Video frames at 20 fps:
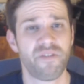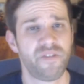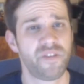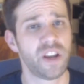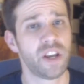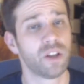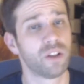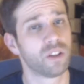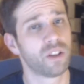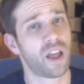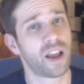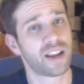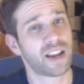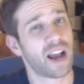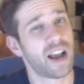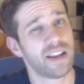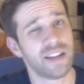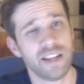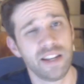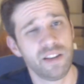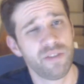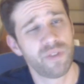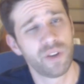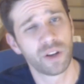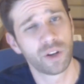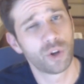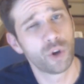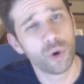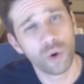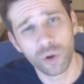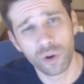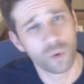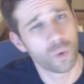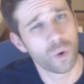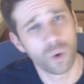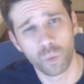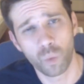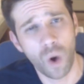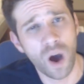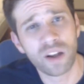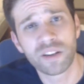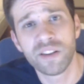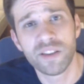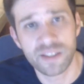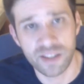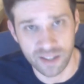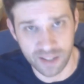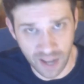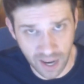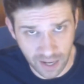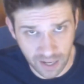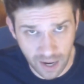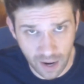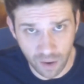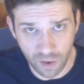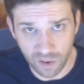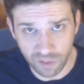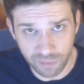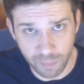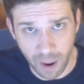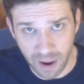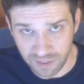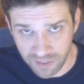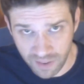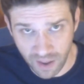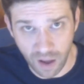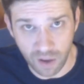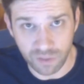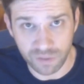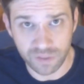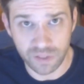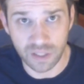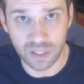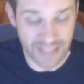feel like I even could or wanted to take care of myself.